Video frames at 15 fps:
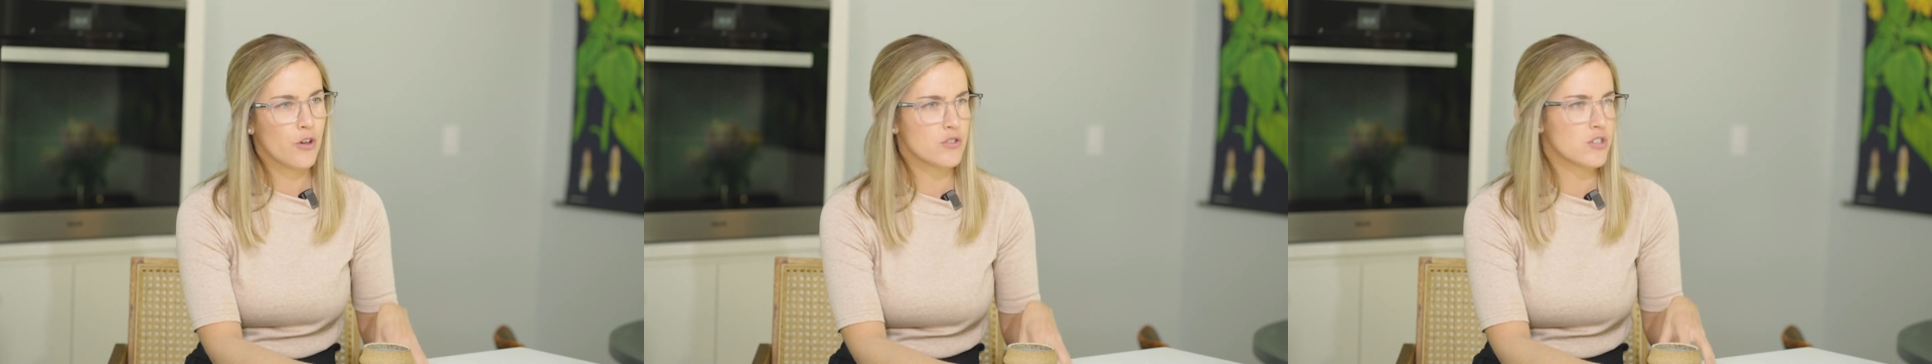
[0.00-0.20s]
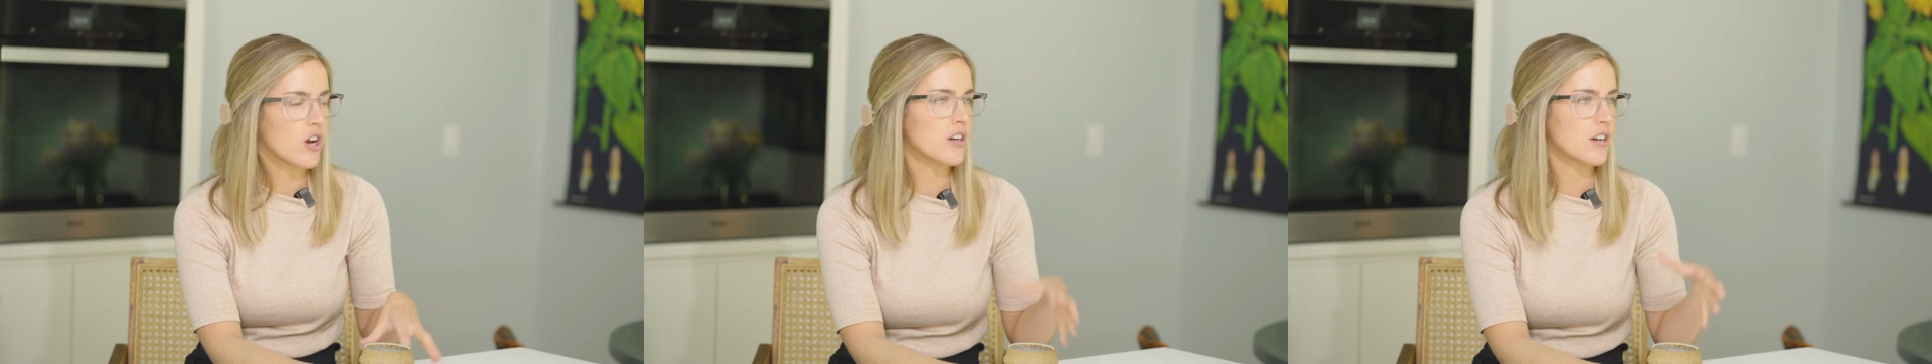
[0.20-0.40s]

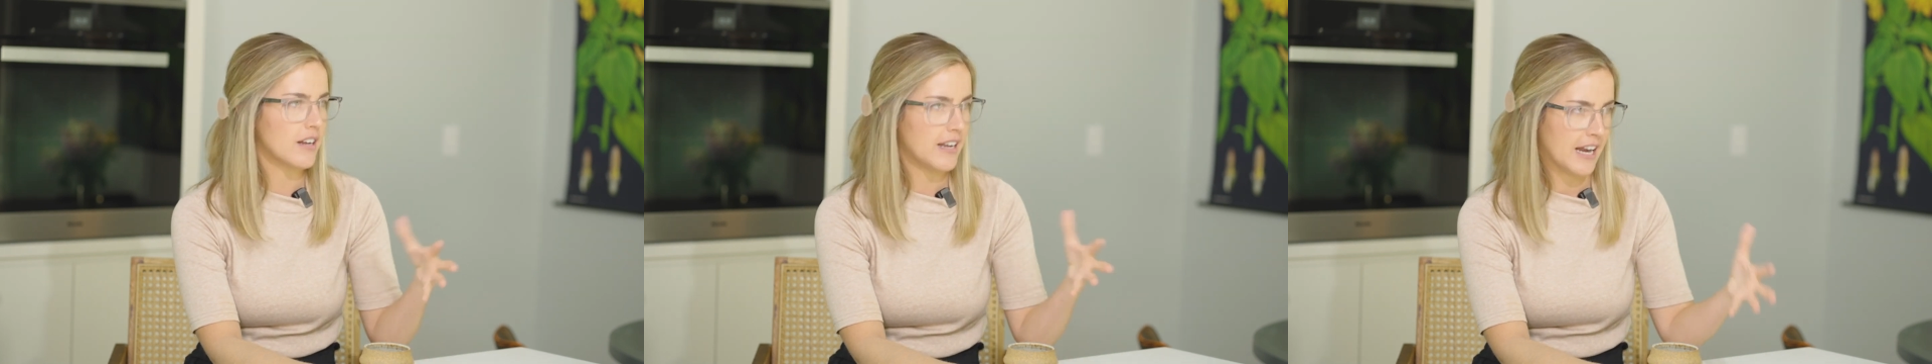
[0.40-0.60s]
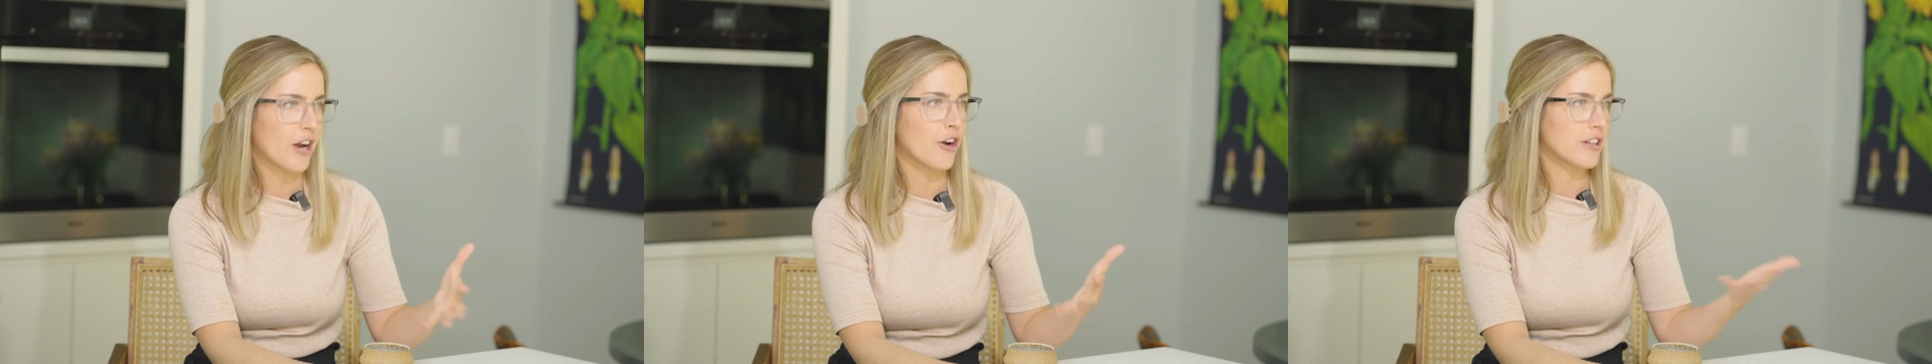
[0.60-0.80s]
those are
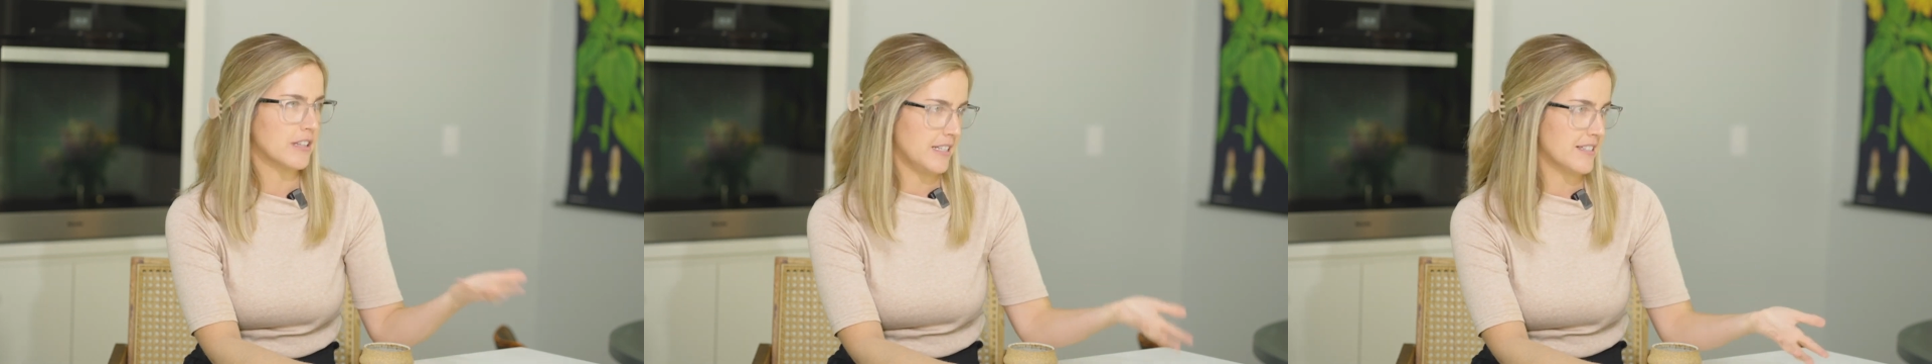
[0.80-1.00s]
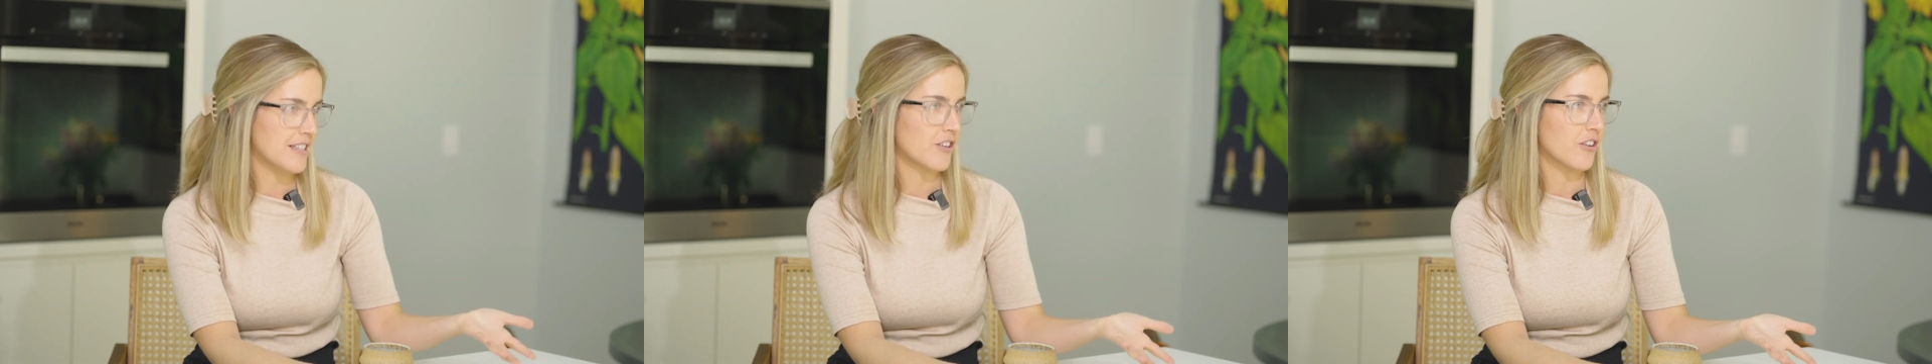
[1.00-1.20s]

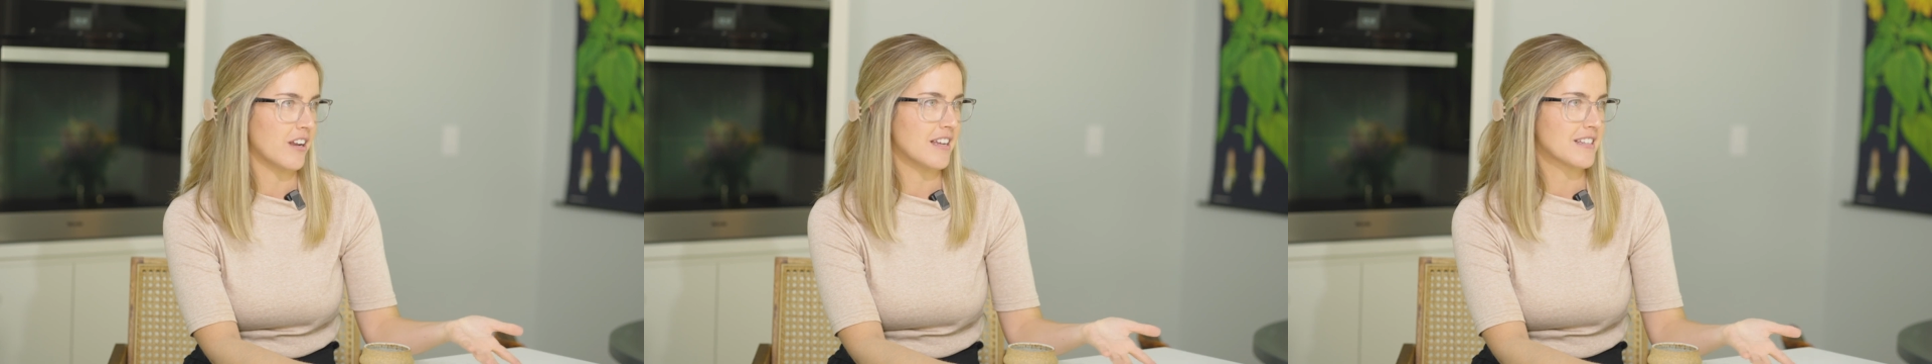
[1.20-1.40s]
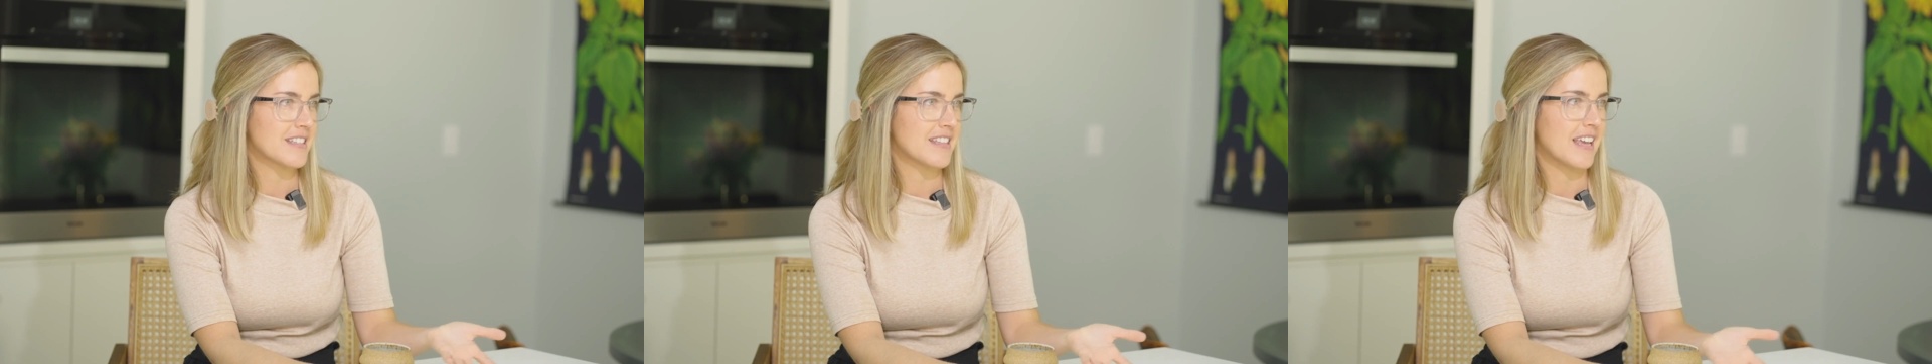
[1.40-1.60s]
inherently
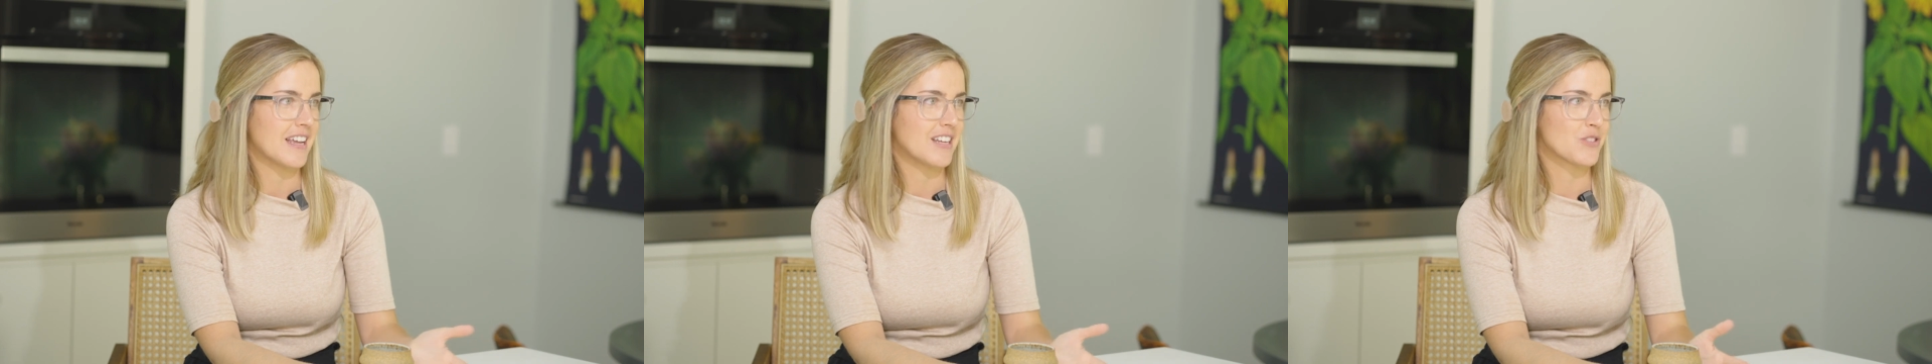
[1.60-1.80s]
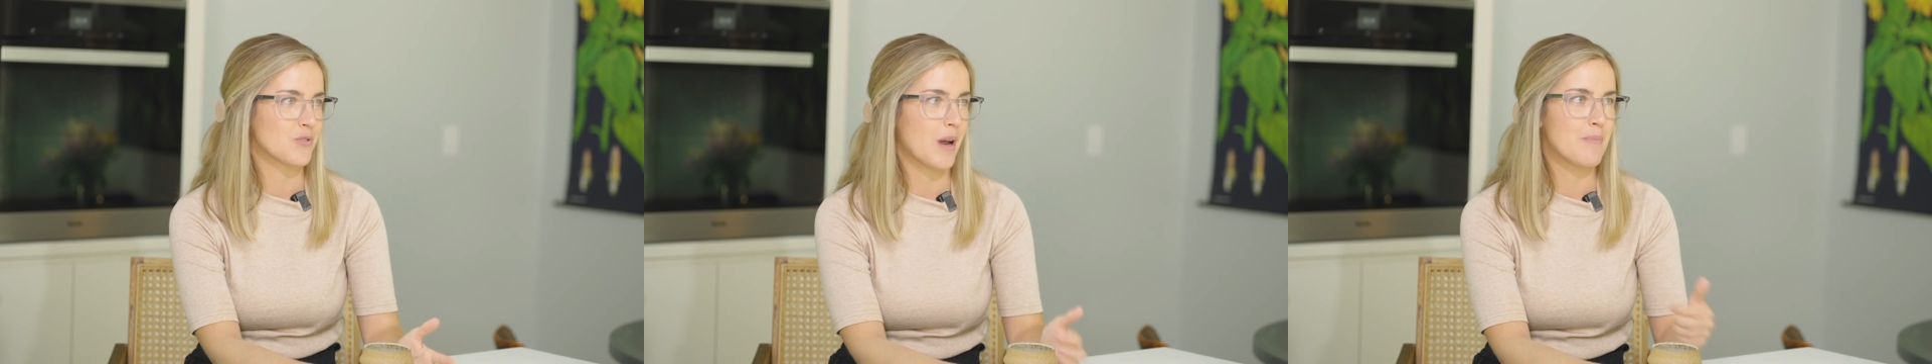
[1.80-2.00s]
serious
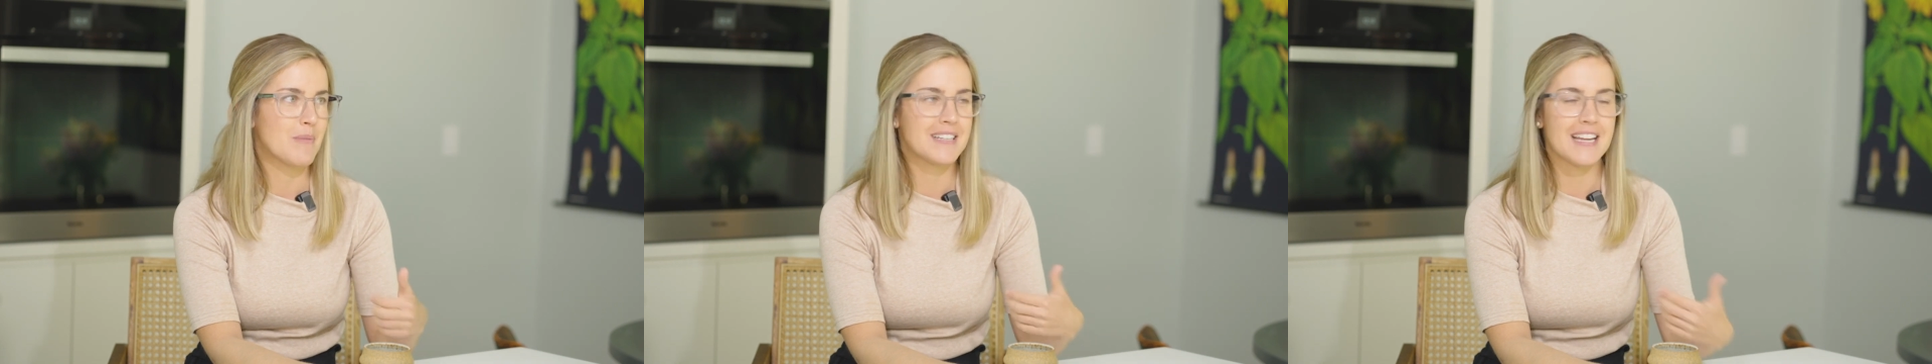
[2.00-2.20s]
things, right?